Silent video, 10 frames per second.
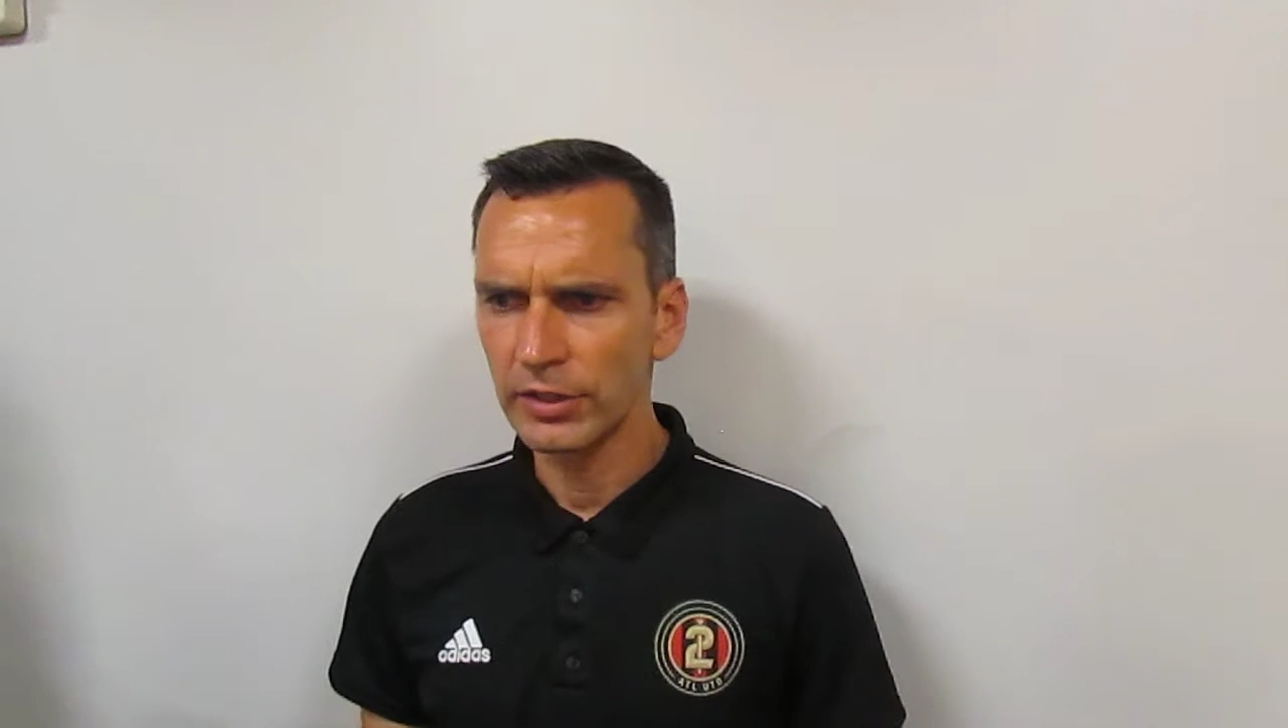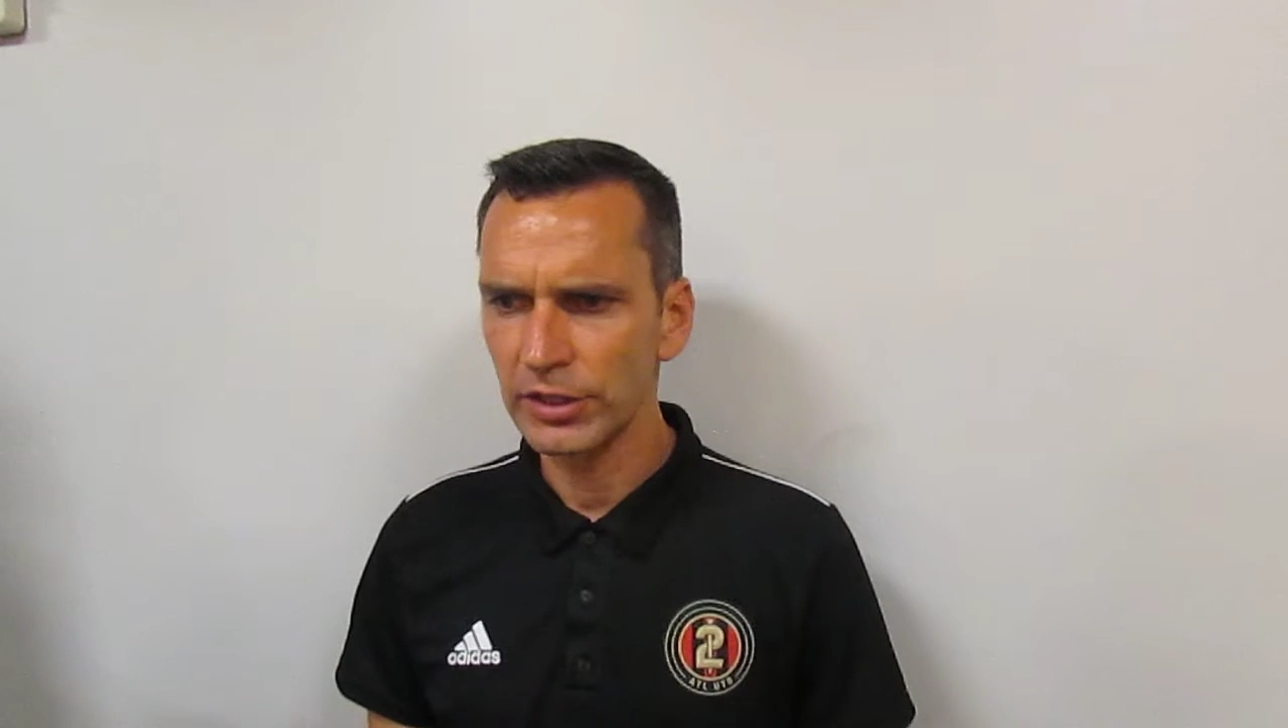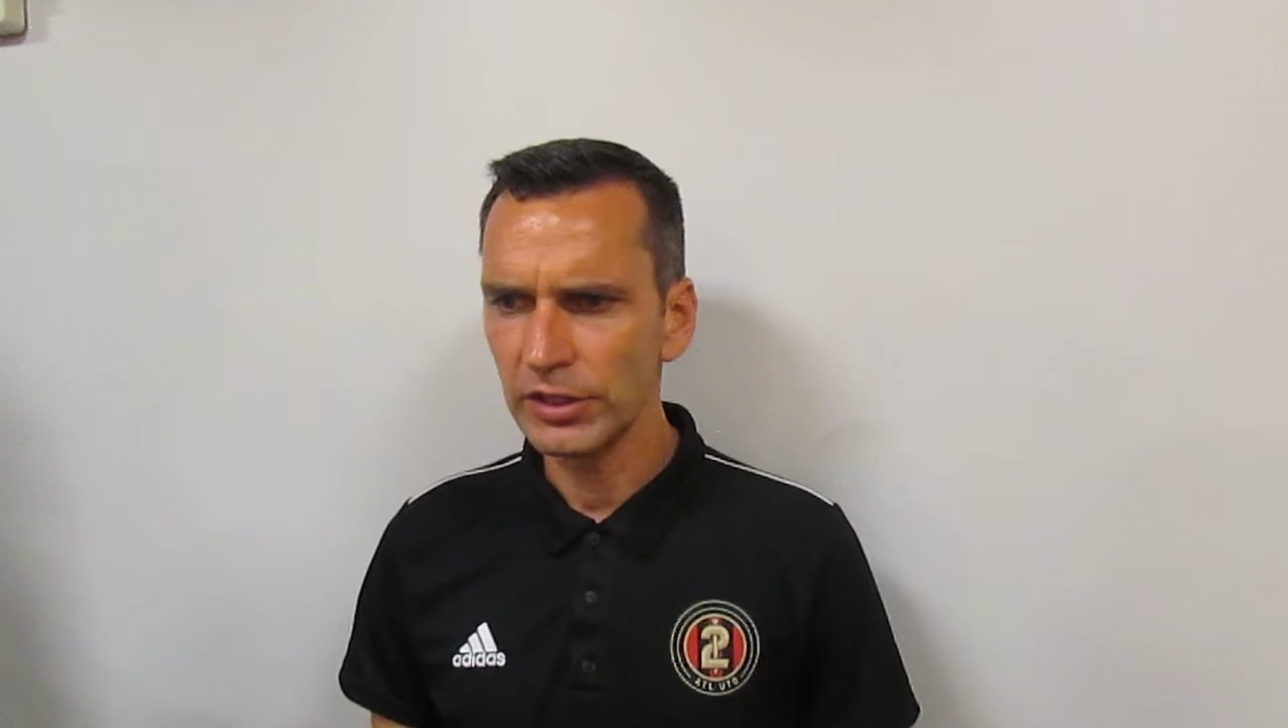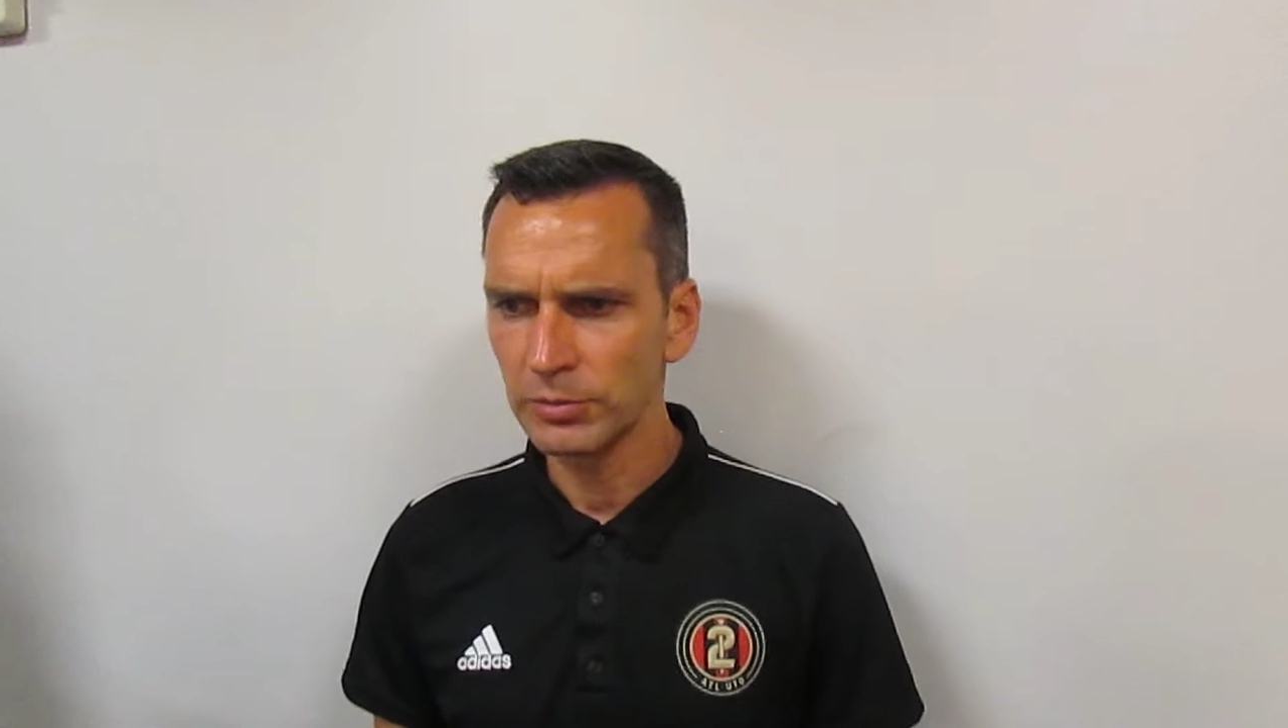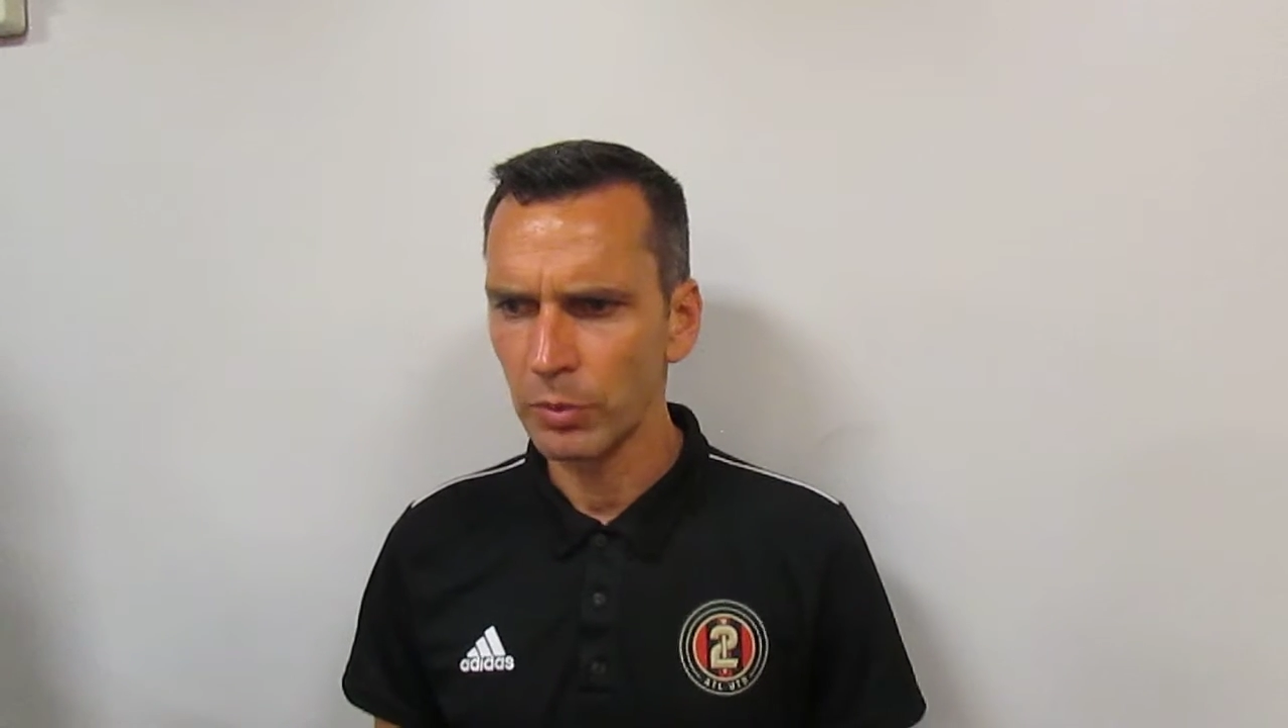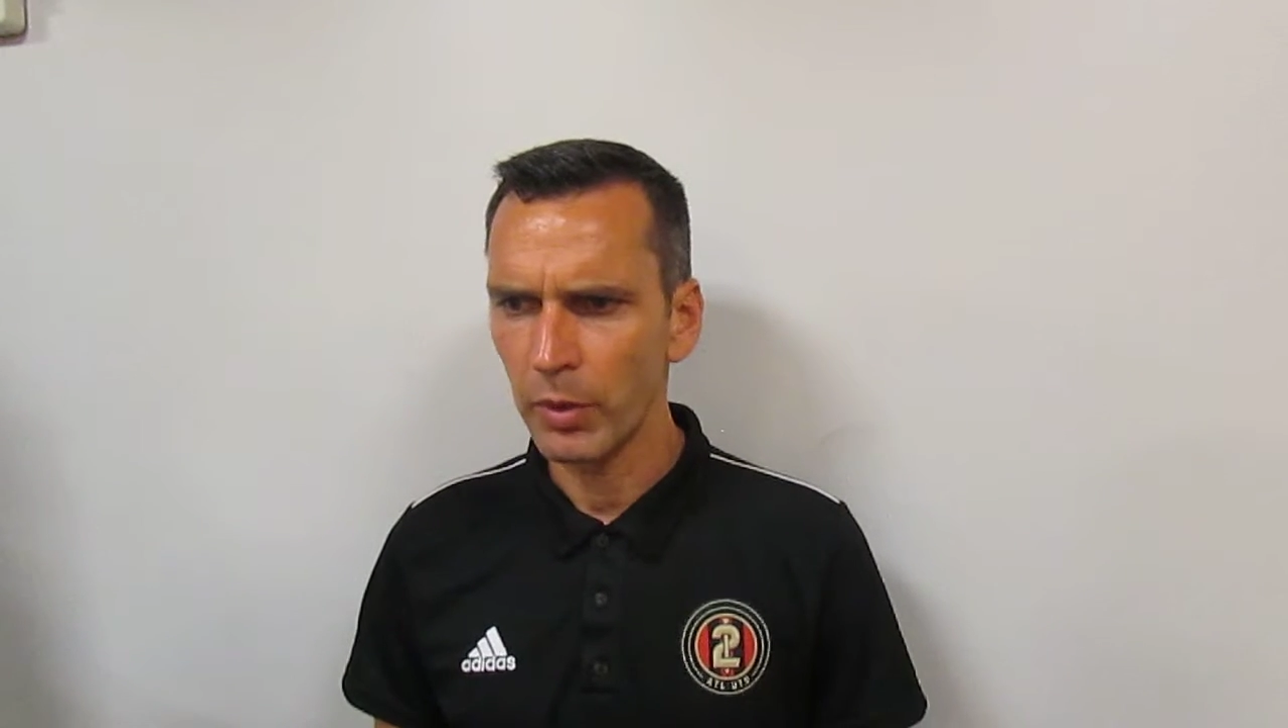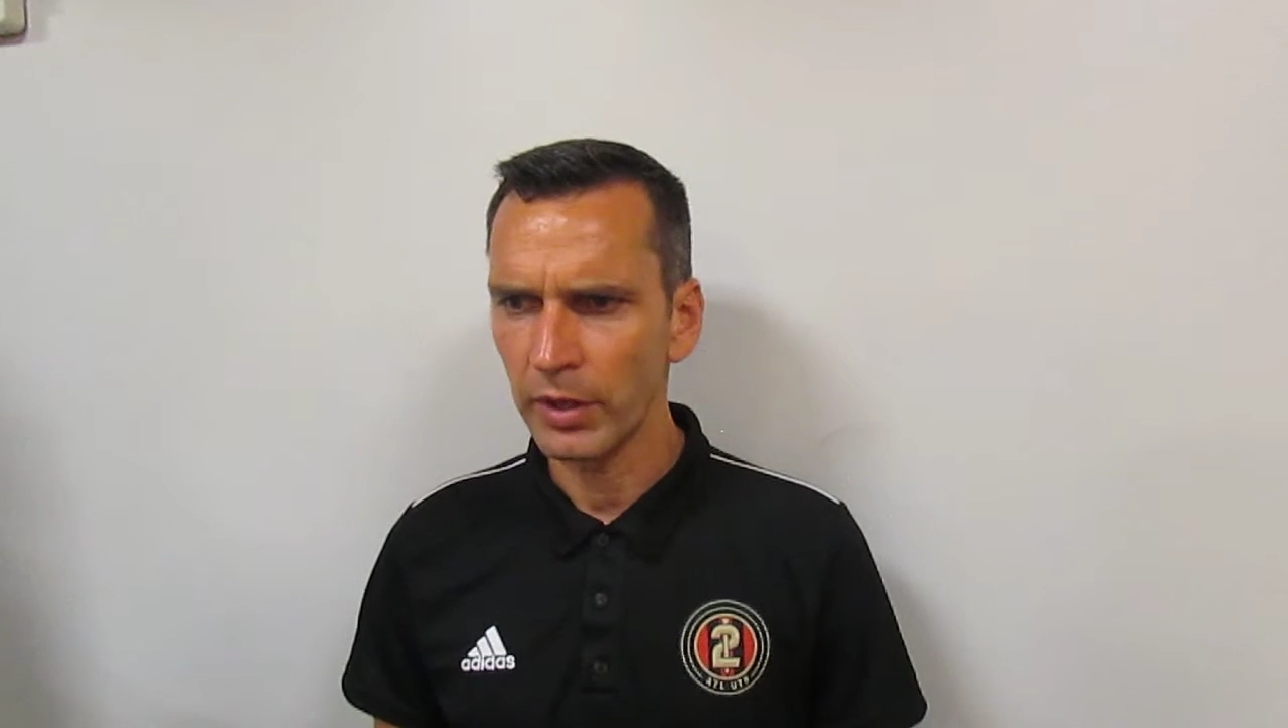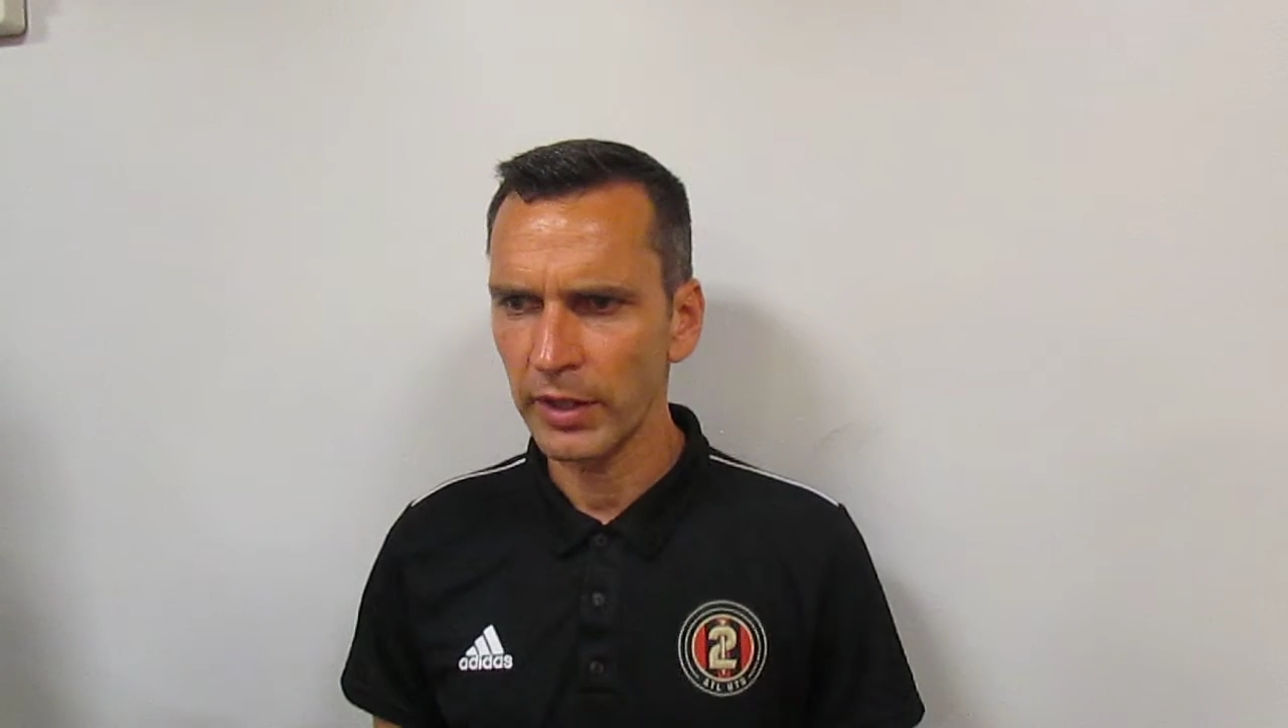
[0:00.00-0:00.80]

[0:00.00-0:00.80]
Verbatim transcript: season we weren't